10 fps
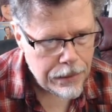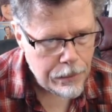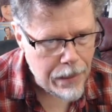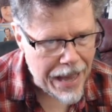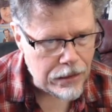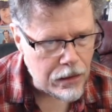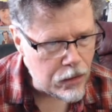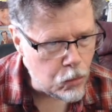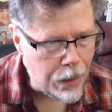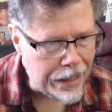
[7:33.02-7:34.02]
Band on
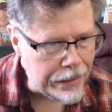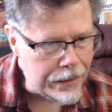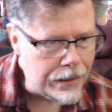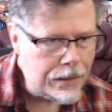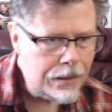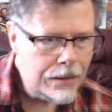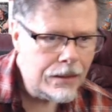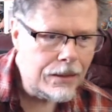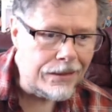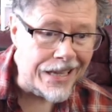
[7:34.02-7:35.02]
the Run,
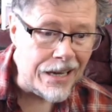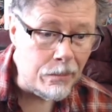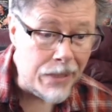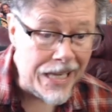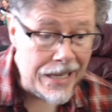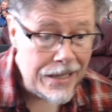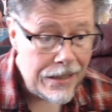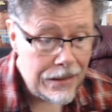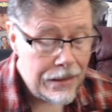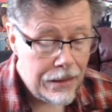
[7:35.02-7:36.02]
Let It Be,
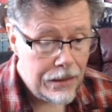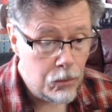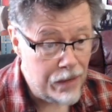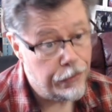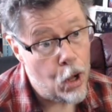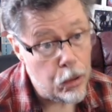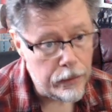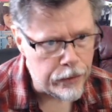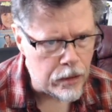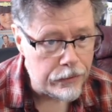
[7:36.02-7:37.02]

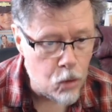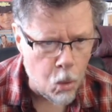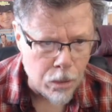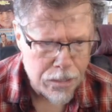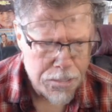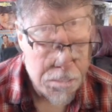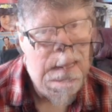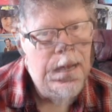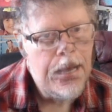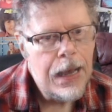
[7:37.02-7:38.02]
Revolver, of course.